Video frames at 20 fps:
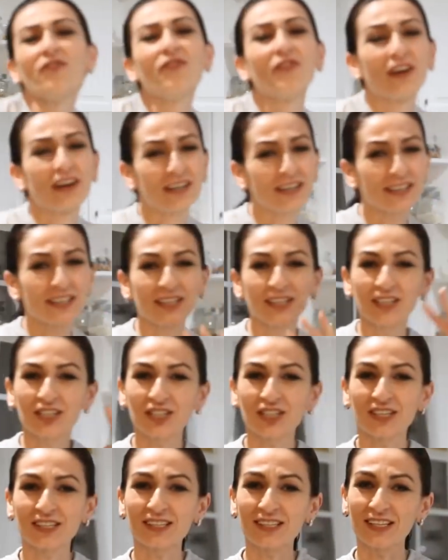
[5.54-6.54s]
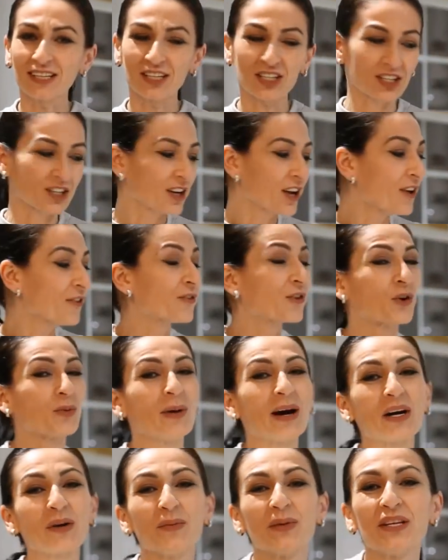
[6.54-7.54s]
Very delicious dish
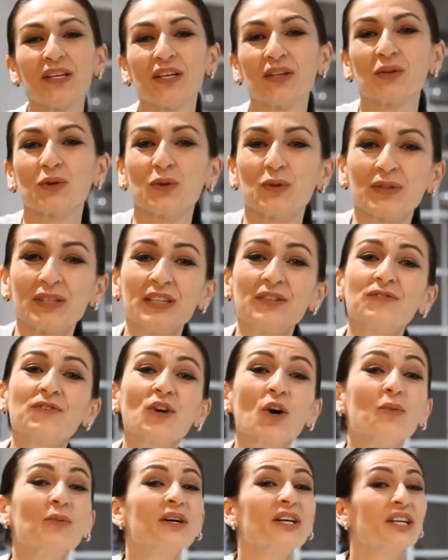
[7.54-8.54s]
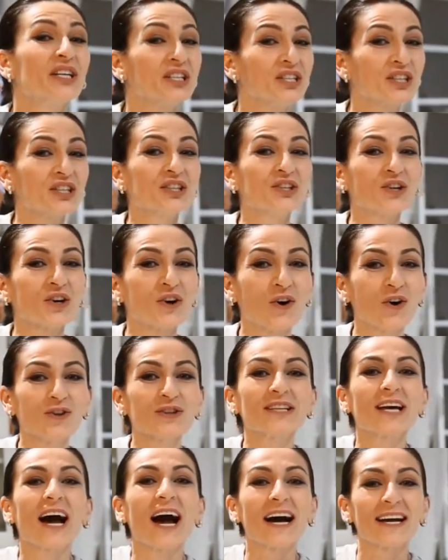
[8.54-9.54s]
from Armenian cuisine from a region
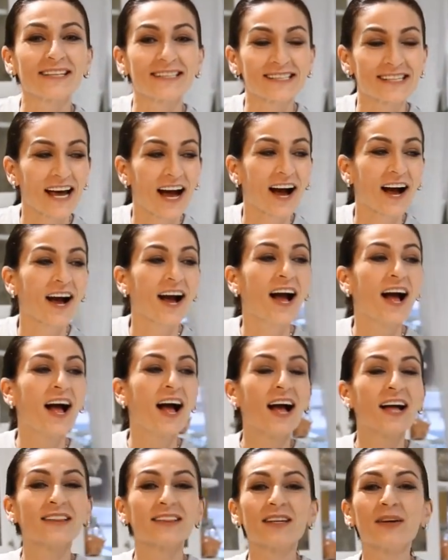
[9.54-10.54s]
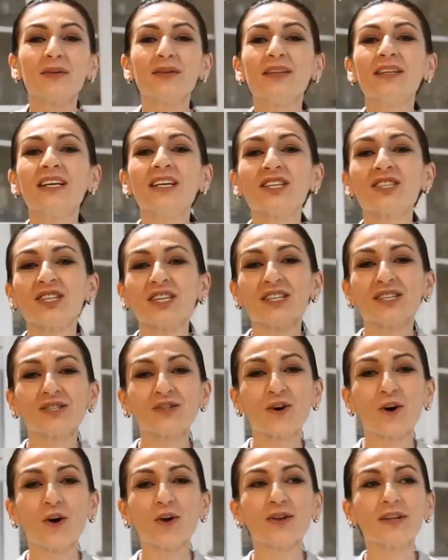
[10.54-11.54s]
called Artsakh. The dish
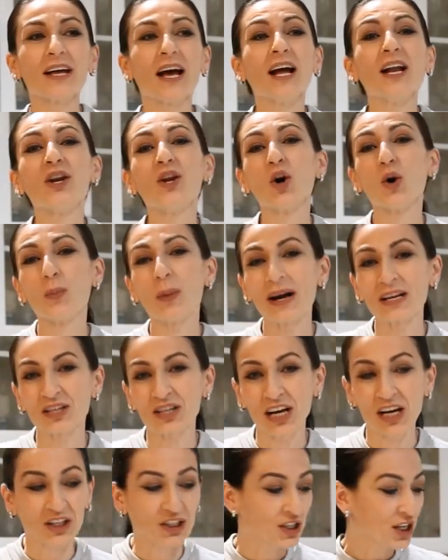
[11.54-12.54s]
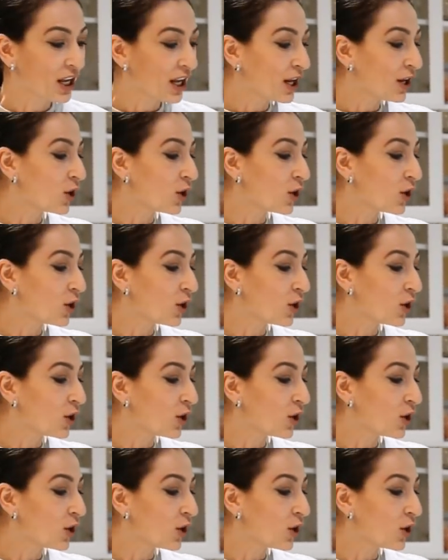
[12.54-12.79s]
is called Lubajash.